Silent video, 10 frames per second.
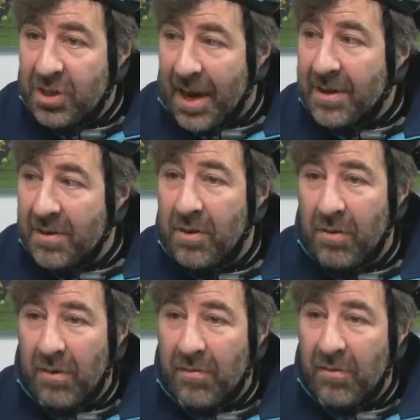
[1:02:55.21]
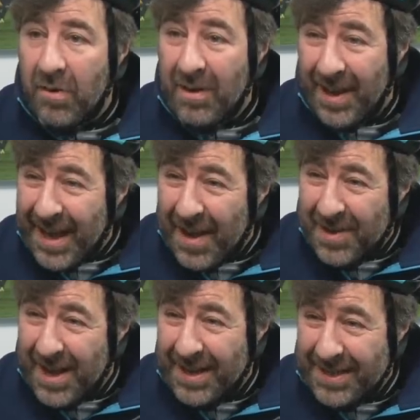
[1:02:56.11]
Jack Nowell Like
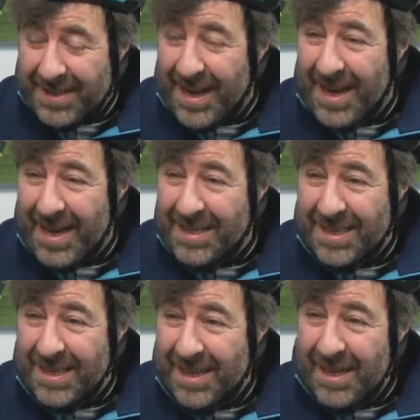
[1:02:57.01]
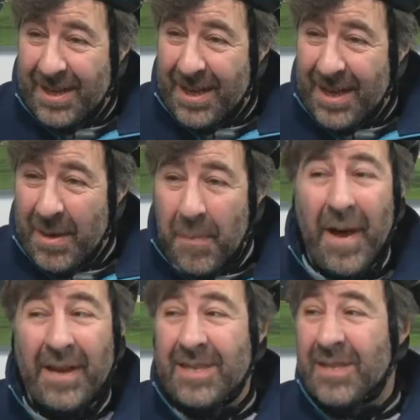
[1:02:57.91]
having Elliot Daly as a
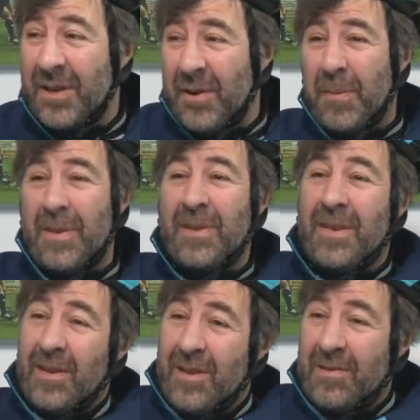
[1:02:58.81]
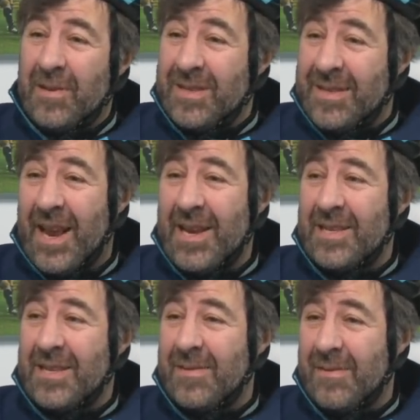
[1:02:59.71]
impact Second. sub, you know, because
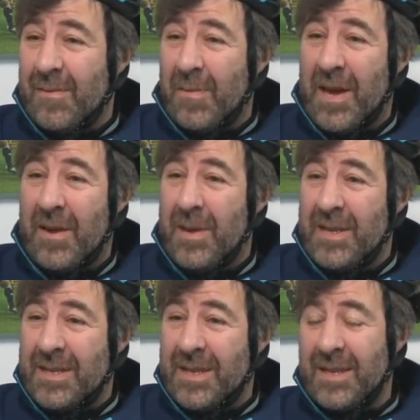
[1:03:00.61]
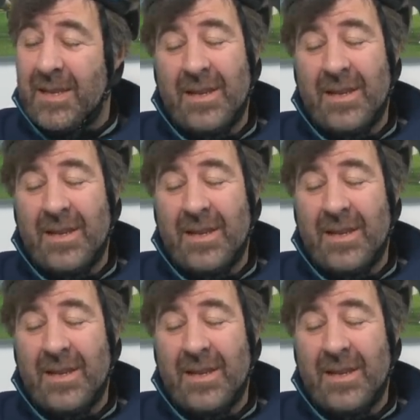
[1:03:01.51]
Slade's playing amazing.